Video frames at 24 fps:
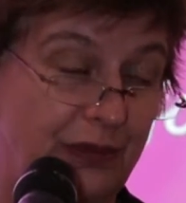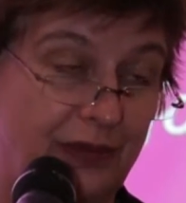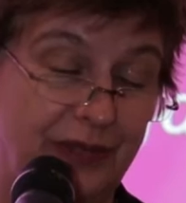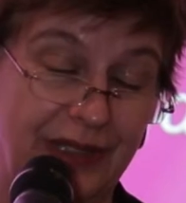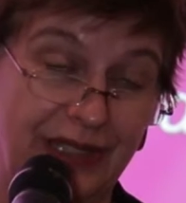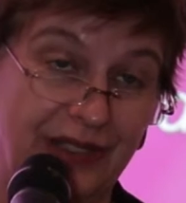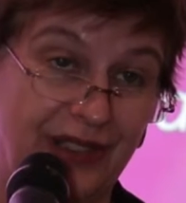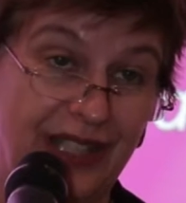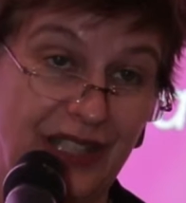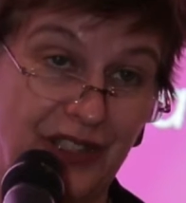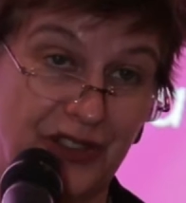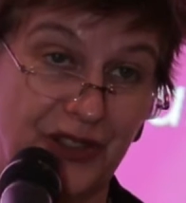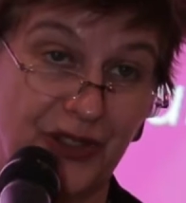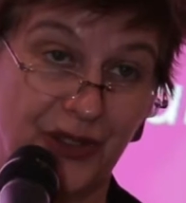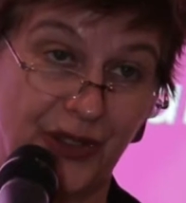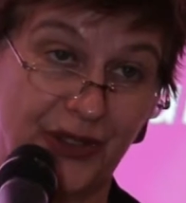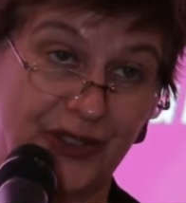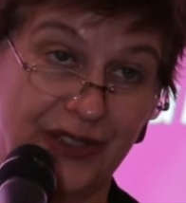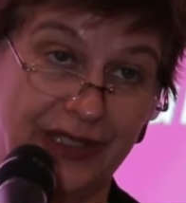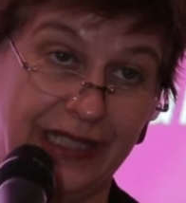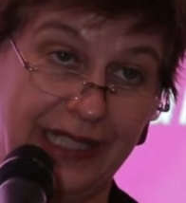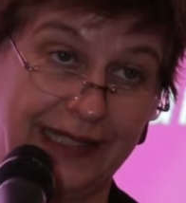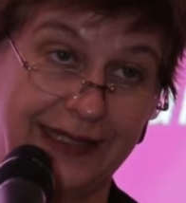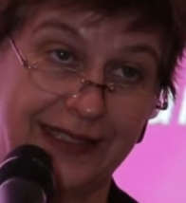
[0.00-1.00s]
there is
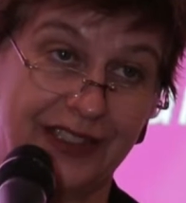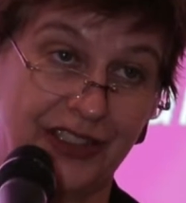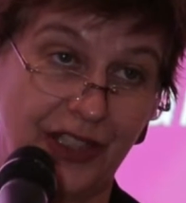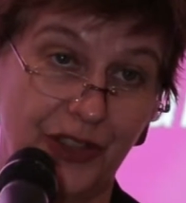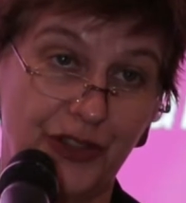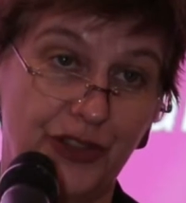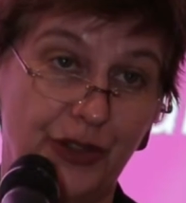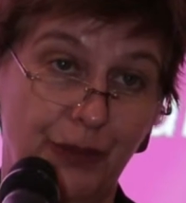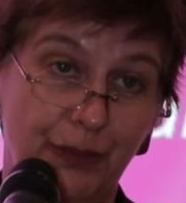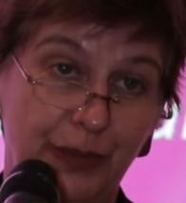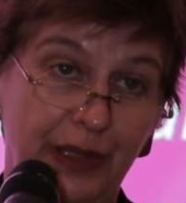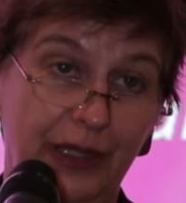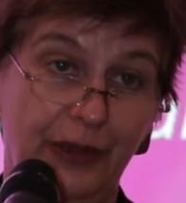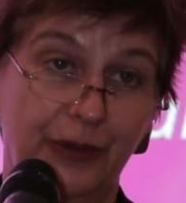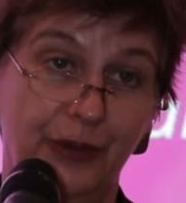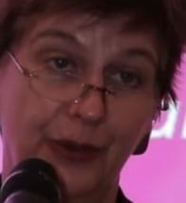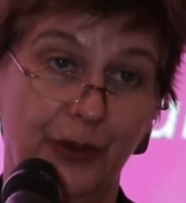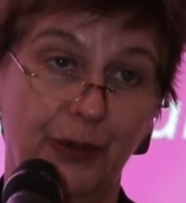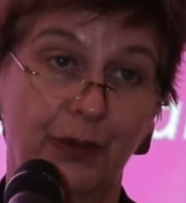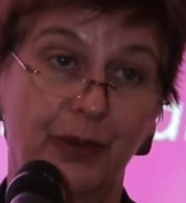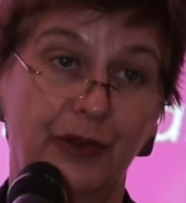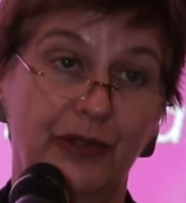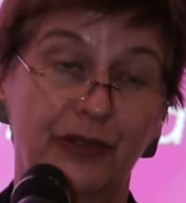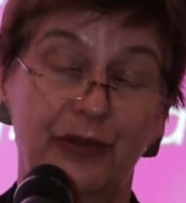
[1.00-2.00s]
not yet such a big
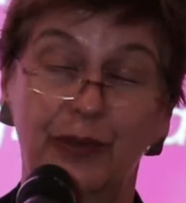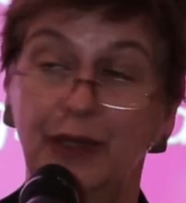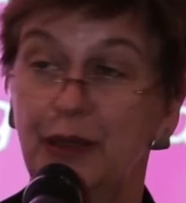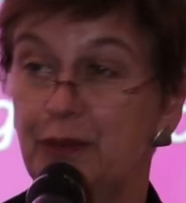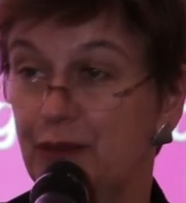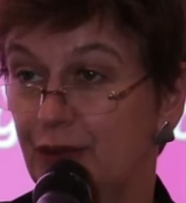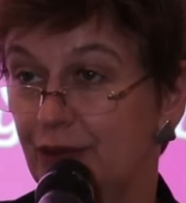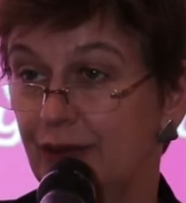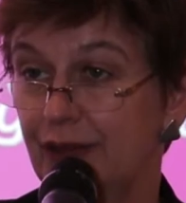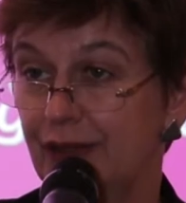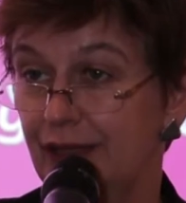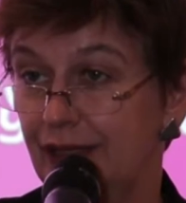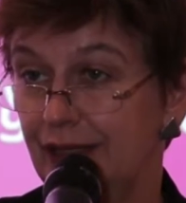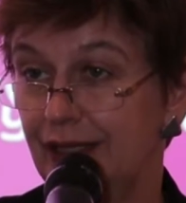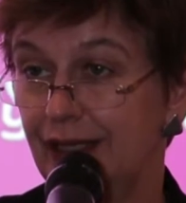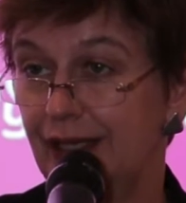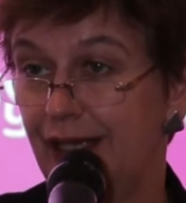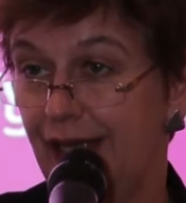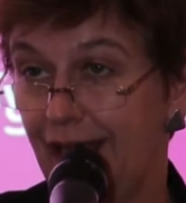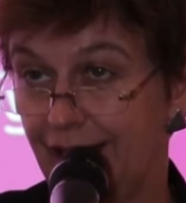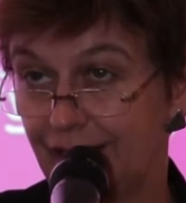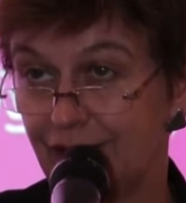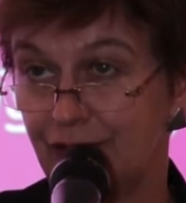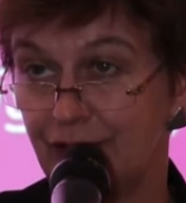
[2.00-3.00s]
group of women
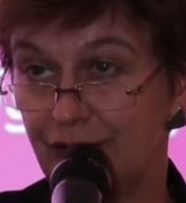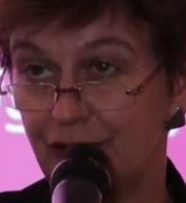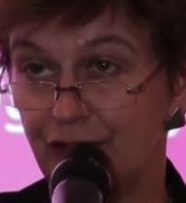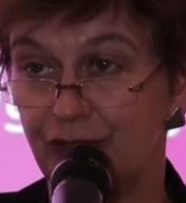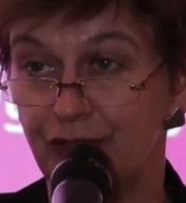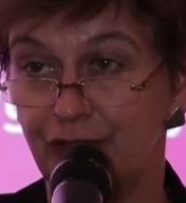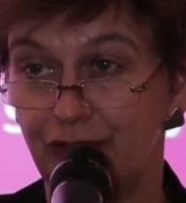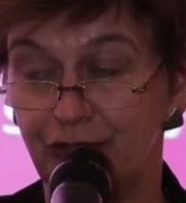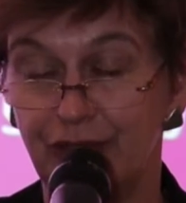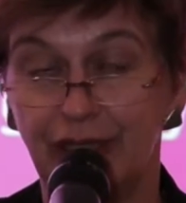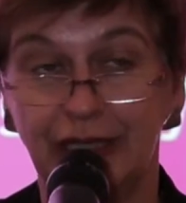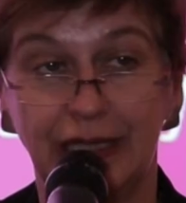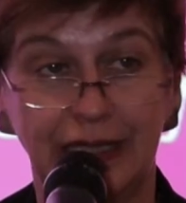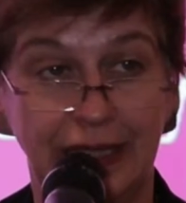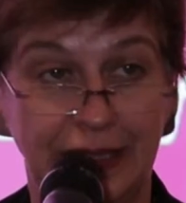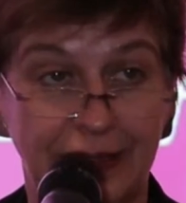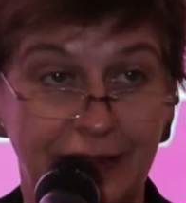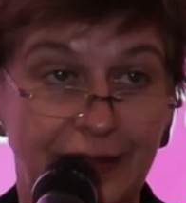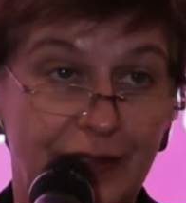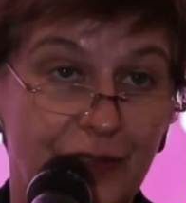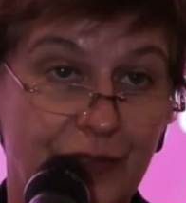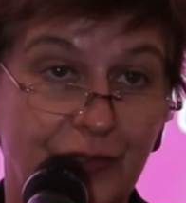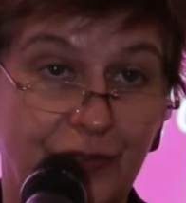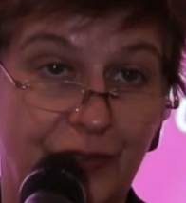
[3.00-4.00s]
active in
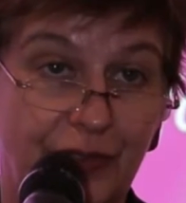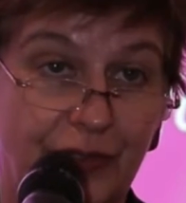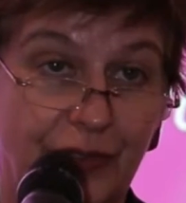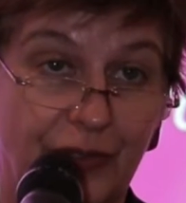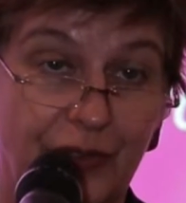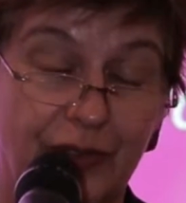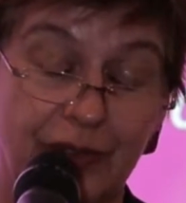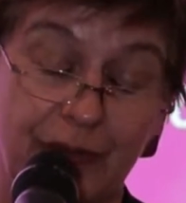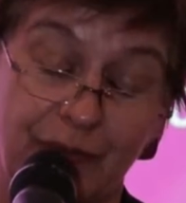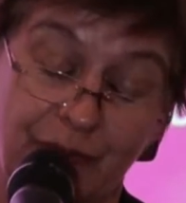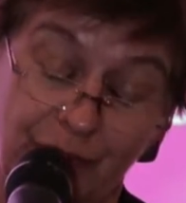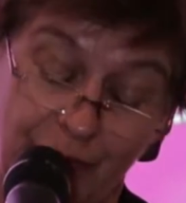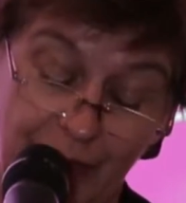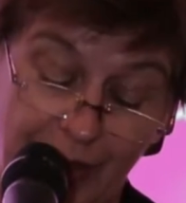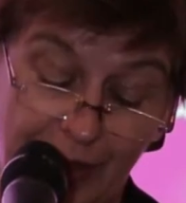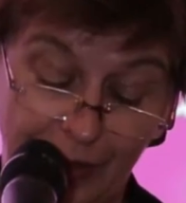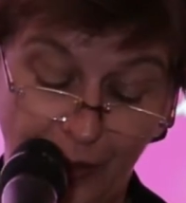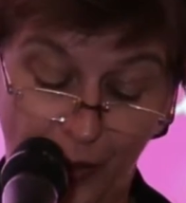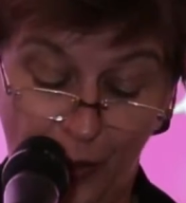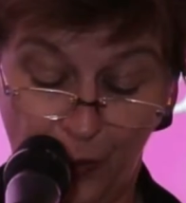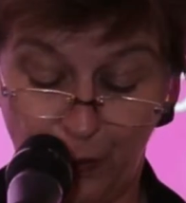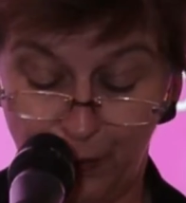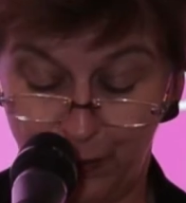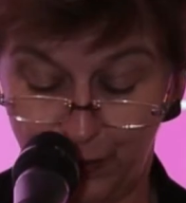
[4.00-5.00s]
this field. I
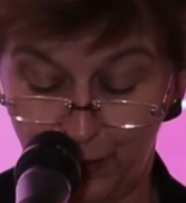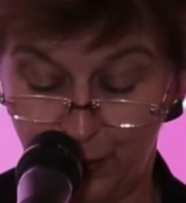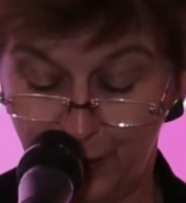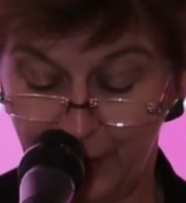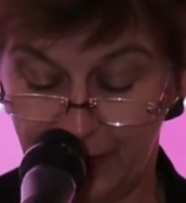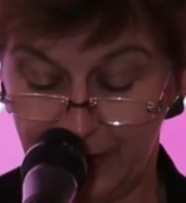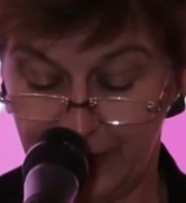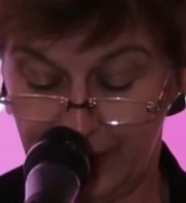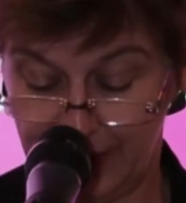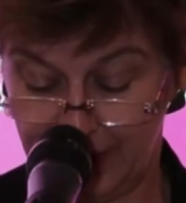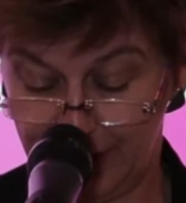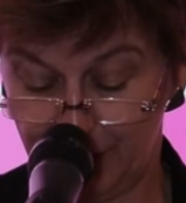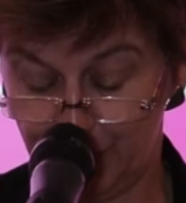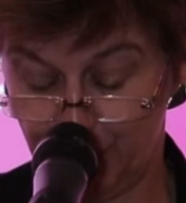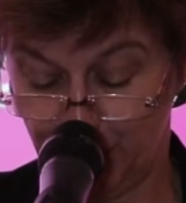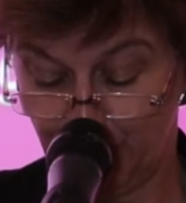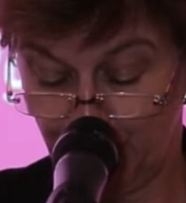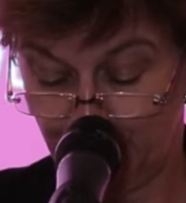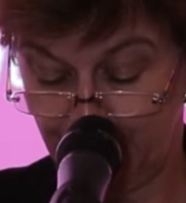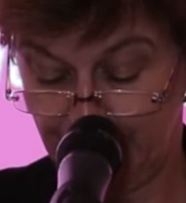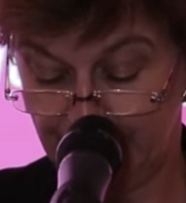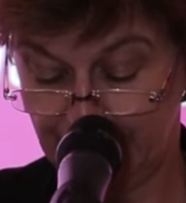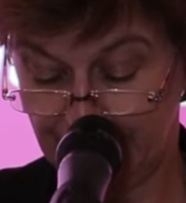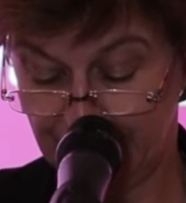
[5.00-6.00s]
hope one day it
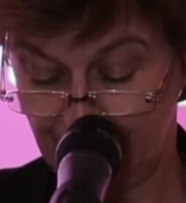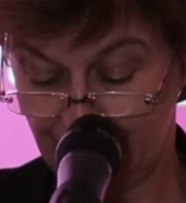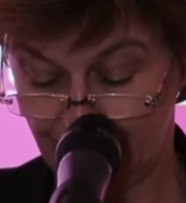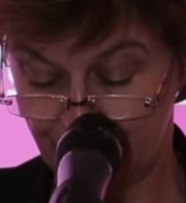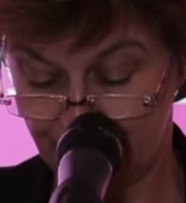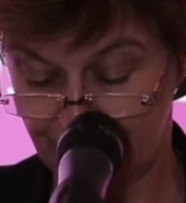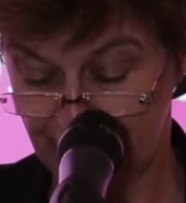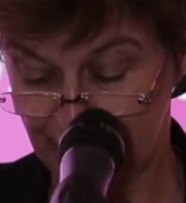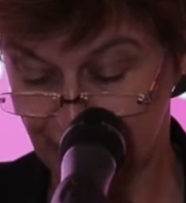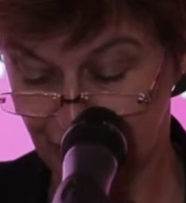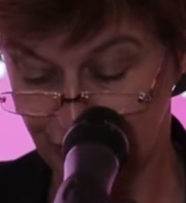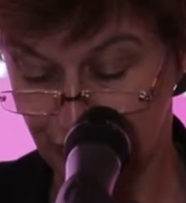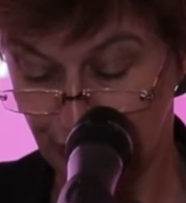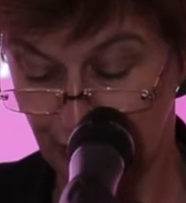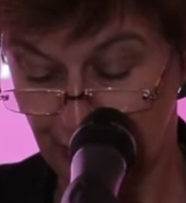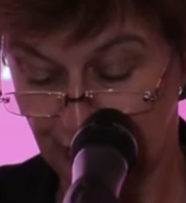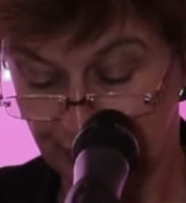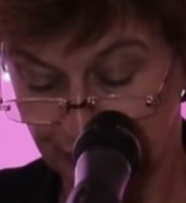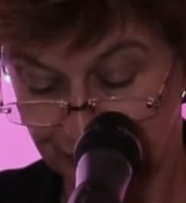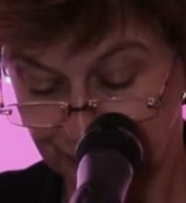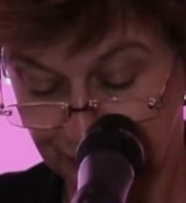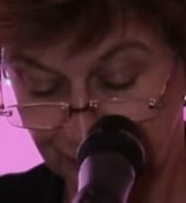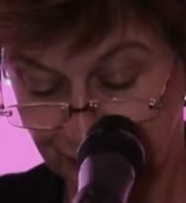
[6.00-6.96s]
will be the case there as well.